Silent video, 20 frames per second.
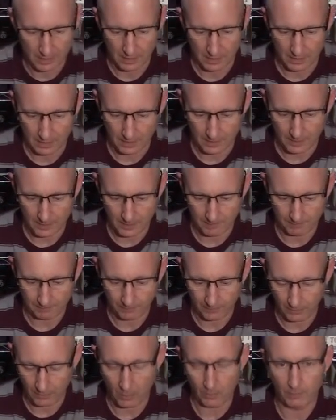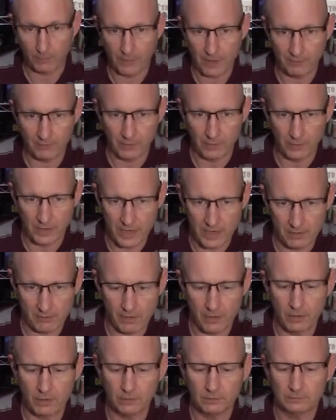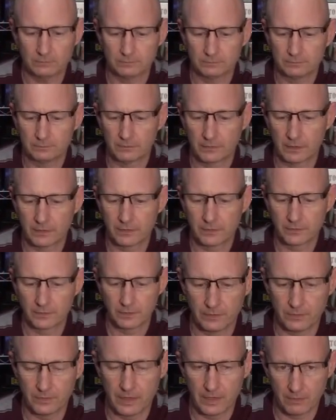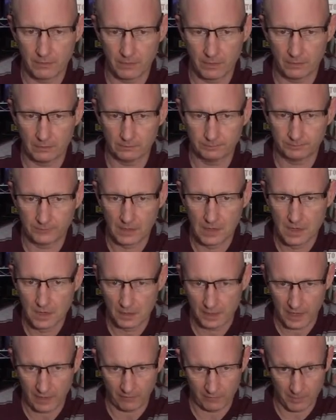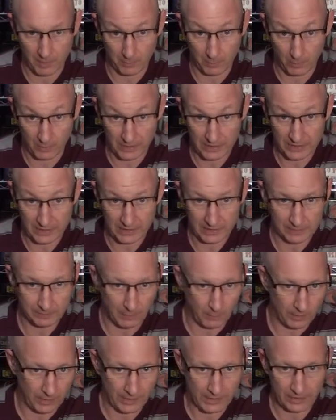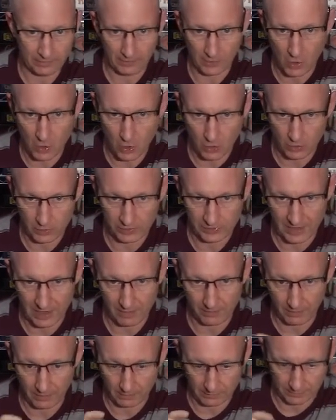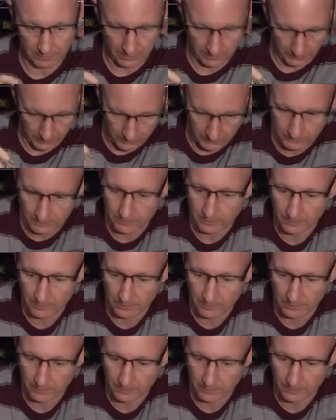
Oh, we have a new hero. Here's the hero. Can't remember what he is, but when I get the cards out, I'll tell you.